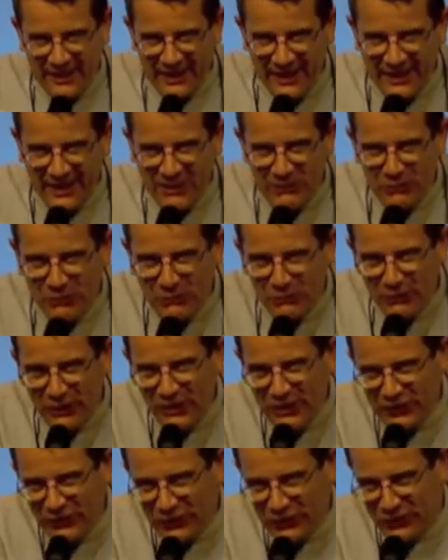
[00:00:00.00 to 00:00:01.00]
I have a
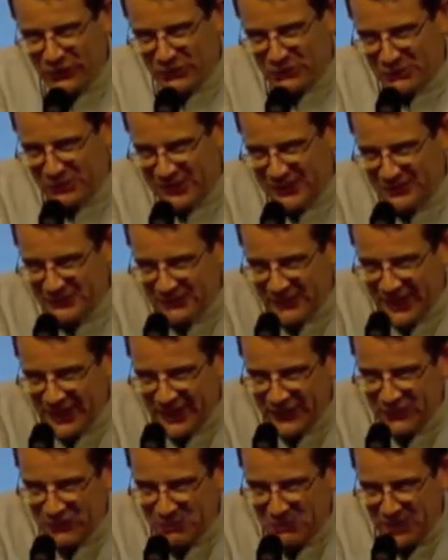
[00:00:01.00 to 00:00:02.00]
funny story
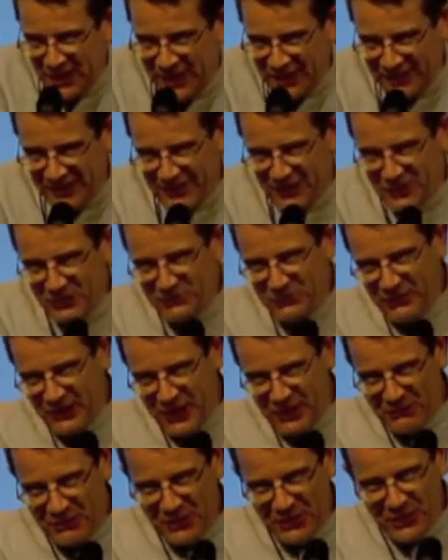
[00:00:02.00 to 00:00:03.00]
at the beginning of
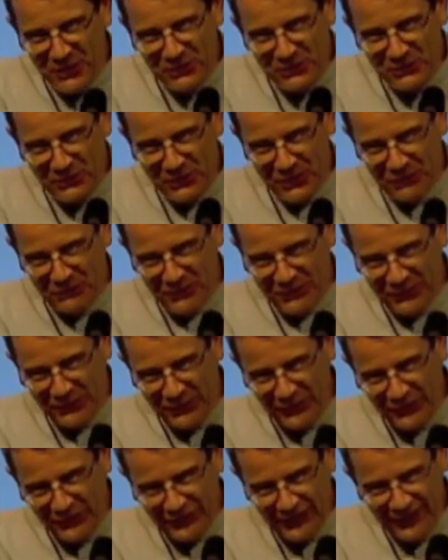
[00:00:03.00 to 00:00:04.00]
our
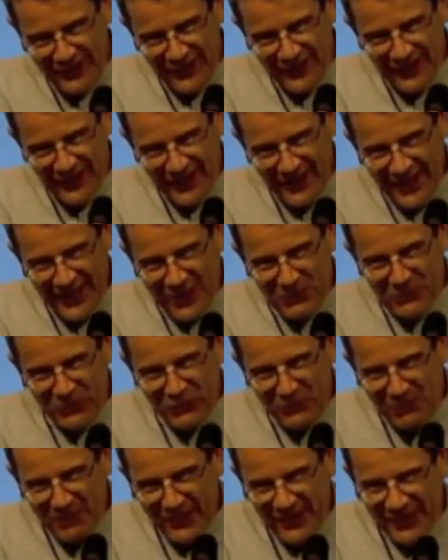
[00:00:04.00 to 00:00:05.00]
conference. I
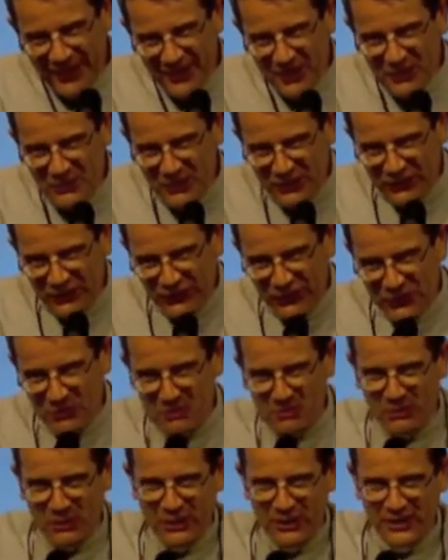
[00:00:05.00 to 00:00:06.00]
was speaking with
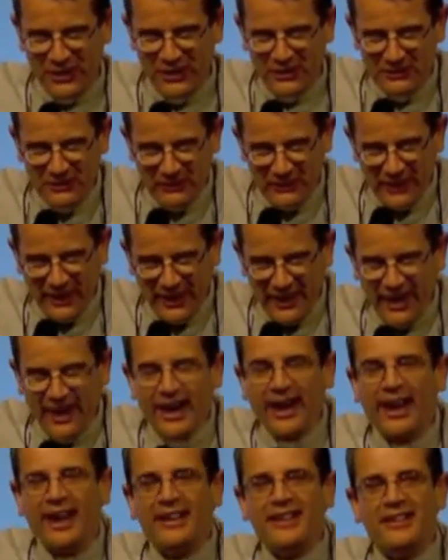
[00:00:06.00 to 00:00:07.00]
somebody,
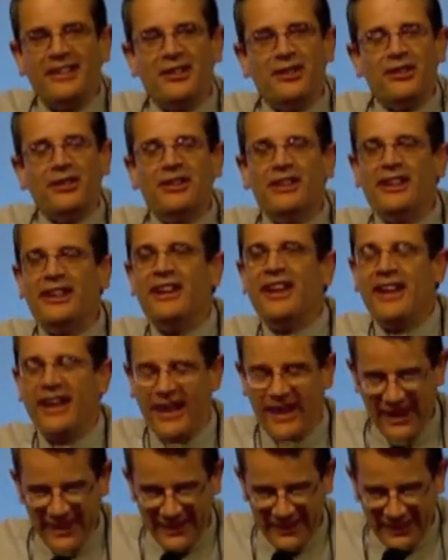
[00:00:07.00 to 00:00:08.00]
and
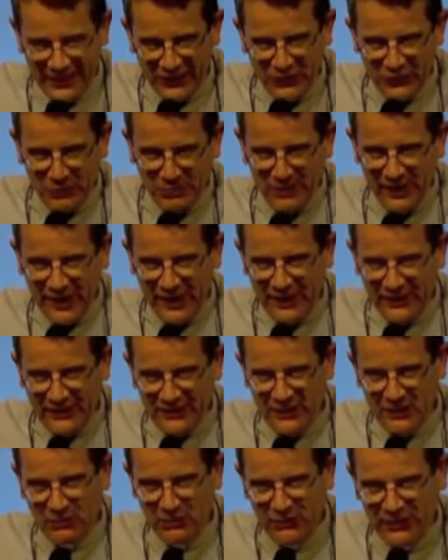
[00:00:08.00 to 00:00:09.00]
I explained to
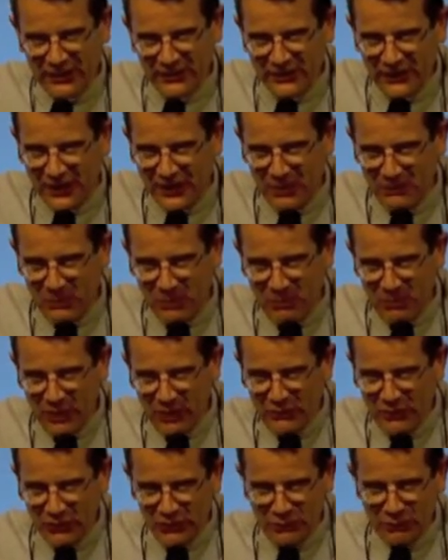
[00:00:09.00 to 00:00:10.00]
him that I am a
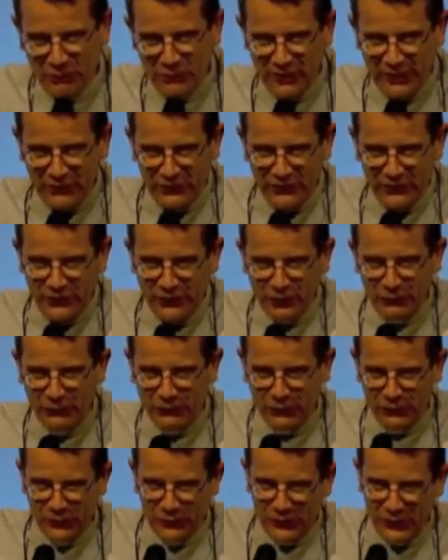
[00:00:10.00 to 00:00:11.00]
parish priest of
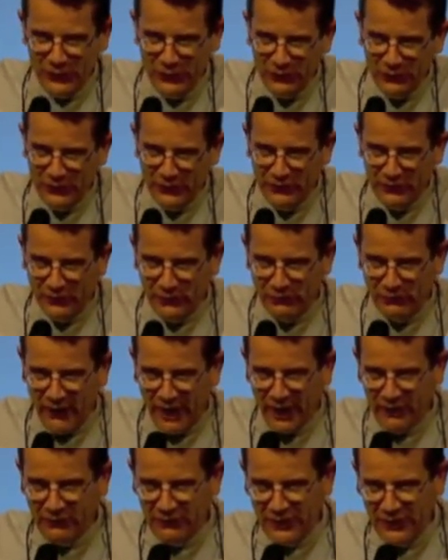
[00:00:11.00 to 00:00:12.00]
the Diocese of
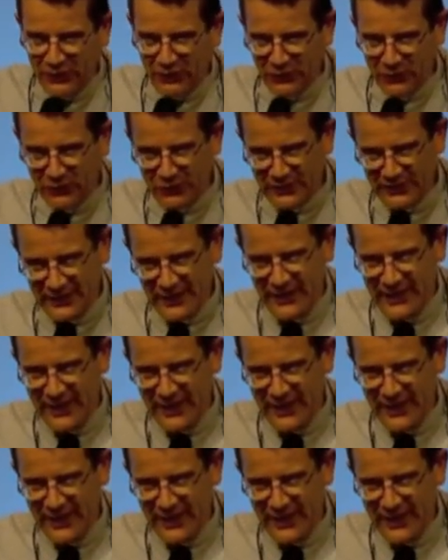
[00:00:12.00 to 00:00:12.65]
Avignon,